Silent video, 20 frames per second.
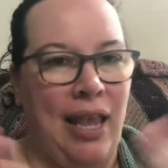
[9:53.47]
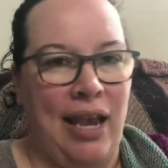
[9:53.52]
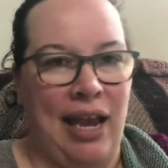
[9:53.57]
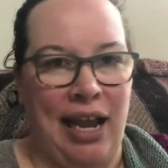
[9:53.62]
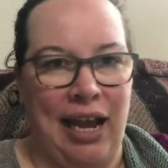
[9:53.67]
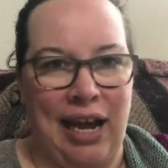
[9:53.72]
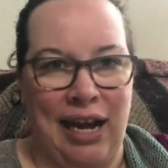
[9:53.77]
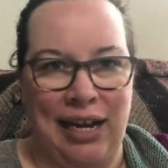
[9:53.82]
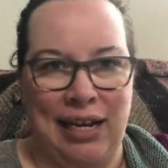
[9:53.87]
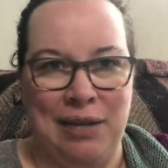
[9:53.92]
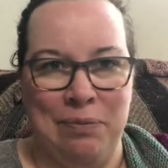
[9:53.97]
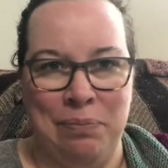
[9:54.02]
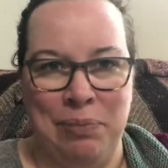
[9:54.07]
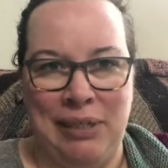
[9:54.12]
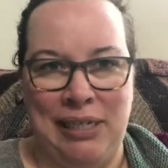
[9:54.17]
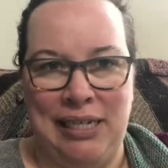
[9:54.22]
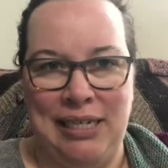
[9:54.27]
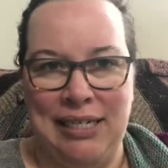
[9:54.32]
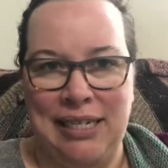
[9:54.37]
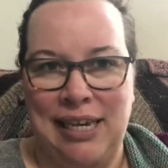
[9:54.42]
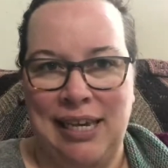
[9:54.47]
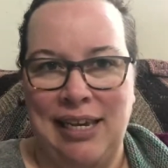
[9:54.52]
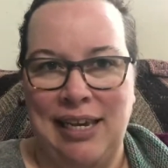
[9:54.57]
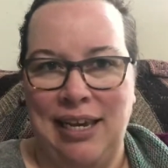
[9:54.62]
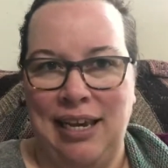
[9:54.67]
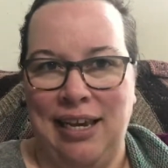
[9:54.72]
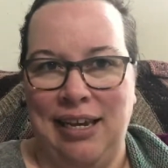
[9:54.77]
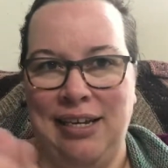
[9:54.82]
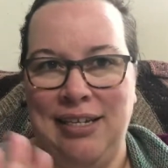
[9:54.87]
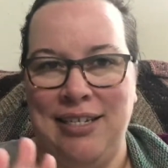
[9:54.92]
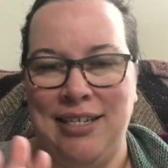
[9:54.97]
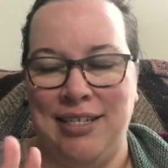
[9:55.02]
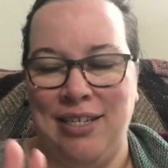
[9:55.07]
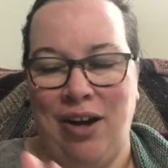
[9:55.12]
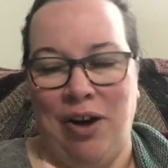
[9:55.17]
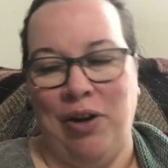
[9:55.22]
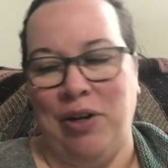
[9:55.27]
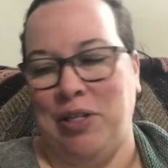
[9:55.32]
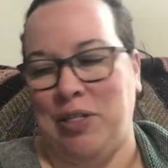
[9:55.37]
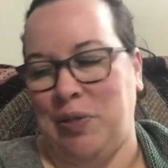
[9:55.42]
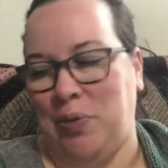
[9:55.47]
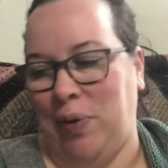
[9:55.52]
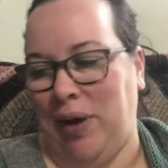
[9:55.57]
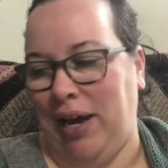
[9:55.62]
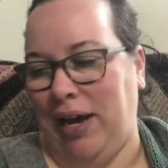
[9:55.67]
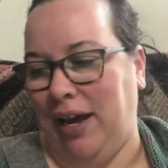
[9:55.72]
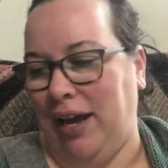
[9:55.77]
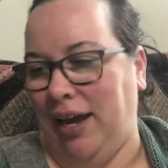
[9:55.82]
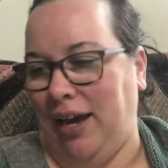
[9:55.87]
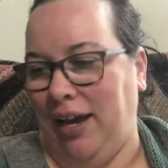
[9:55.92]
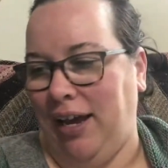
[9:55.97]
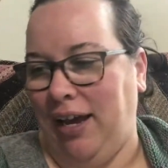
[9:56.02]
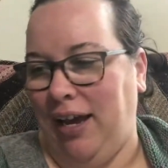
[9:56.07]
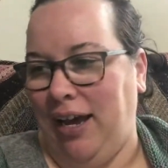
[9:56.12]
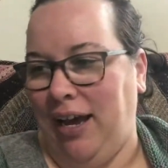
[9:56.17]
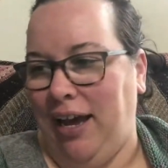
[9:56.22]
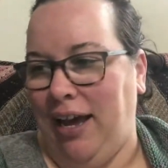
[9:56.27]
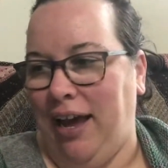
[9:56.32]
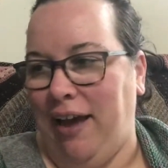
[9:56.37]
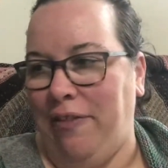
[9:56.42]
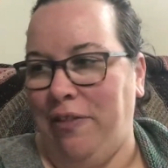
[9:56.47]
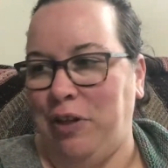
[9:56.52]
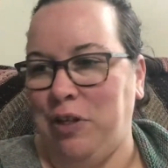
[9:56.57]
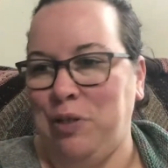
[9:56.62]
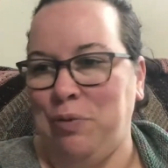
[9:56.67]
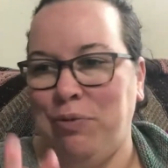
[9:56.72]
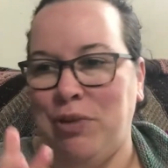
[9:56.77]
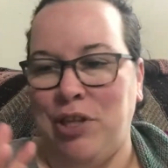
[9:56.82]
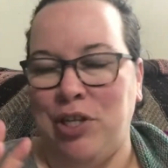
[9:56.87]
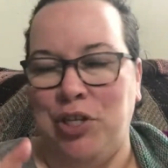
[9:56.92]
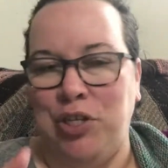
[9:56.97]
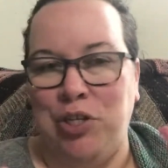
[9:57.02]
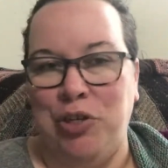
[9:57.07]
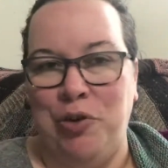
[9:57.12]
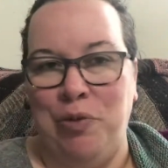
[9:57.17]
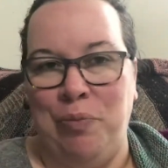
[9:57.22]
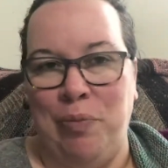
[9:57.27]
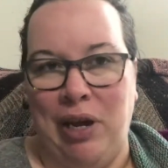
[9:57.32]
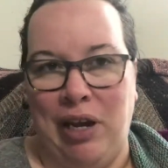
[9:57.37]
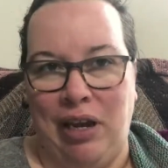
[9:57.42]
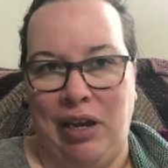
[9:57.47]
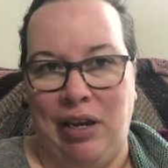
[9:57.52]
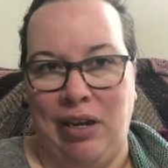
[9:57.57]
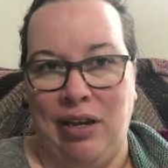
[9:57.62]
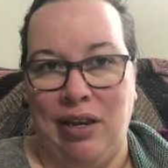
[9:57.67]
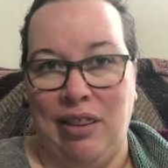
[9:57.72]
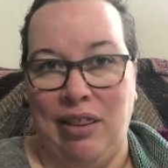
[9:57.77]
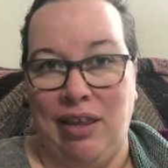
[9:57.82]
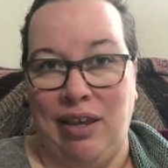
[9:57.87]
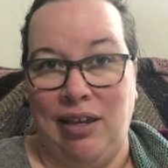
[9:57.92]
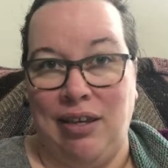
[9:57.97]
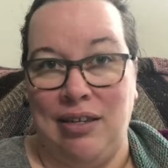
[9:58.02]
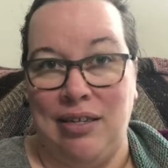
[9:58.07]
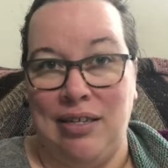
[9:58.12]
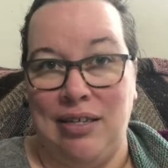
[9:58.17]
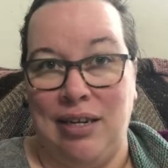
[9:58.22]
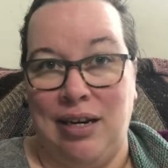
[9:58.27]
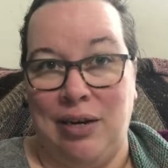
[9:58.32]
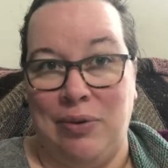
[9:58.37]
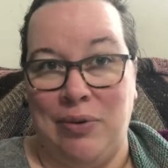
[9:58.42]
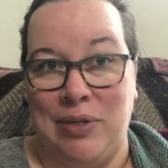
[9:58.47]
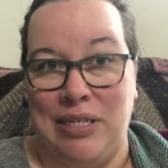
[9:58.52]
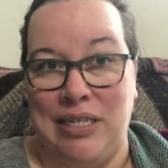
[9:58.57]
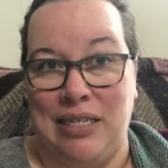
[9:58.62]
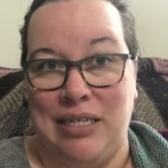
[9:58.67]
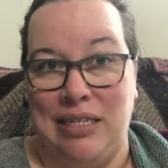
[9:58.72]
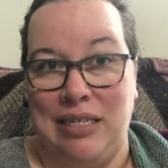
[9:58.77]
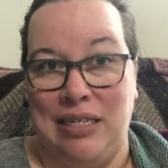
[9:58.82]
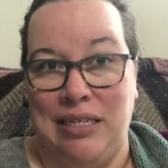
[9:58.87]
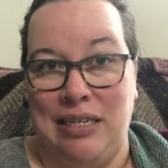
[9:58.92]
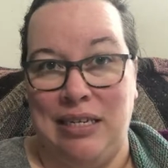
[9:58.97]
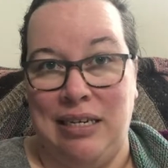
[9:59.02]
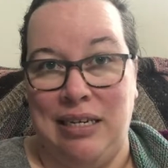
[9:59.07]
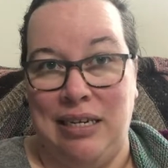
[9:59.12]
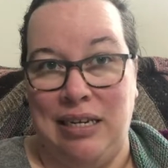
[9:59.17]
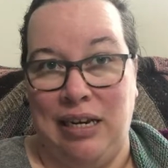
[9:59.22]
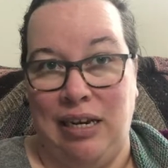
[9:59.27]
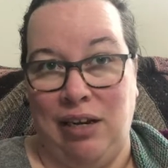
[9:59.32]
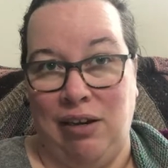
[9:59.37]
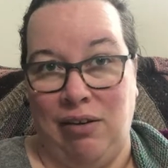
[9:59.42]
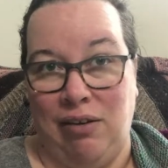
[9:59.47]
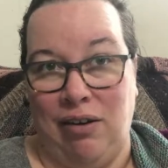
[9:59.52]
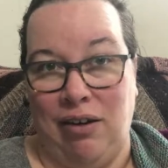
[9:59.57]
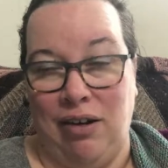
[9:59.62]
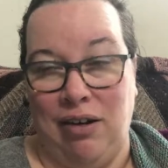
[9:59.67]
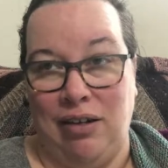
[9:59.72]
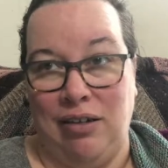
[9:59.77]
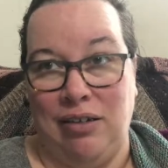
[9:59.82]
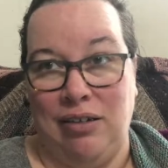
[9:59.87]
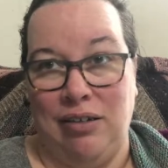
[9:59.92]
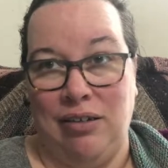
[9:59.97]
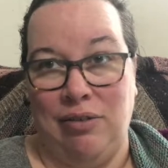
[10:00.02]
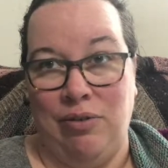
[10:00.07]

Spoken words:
I got it complete. It is on its way. And those were the two main things that I was knitting on